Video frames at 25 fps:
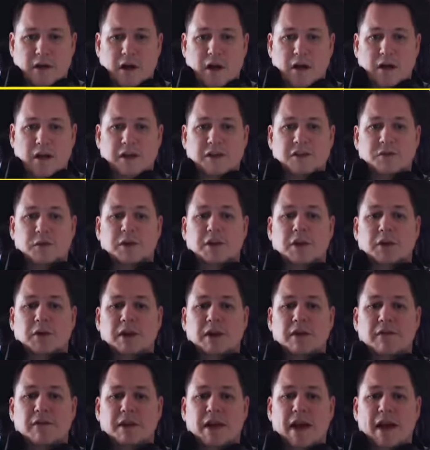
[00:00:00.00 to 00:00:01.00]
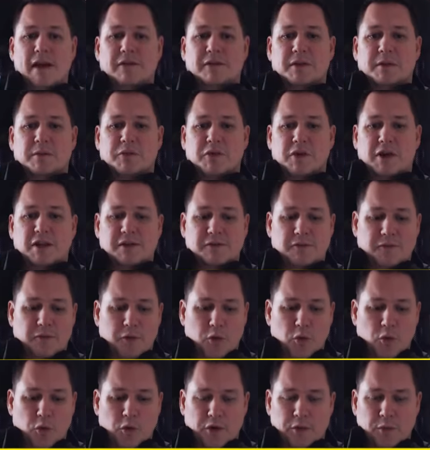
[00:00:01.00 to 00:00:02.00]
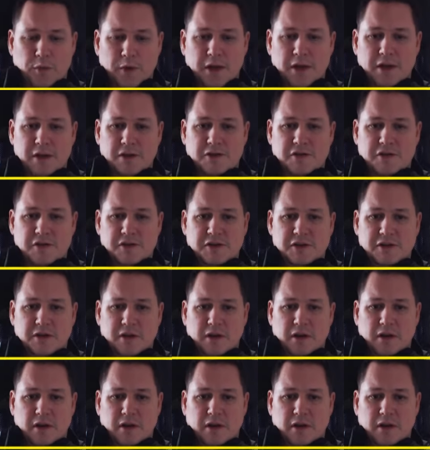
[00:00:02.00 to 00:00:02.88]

Okay, so we don't even have to press forward. We can just,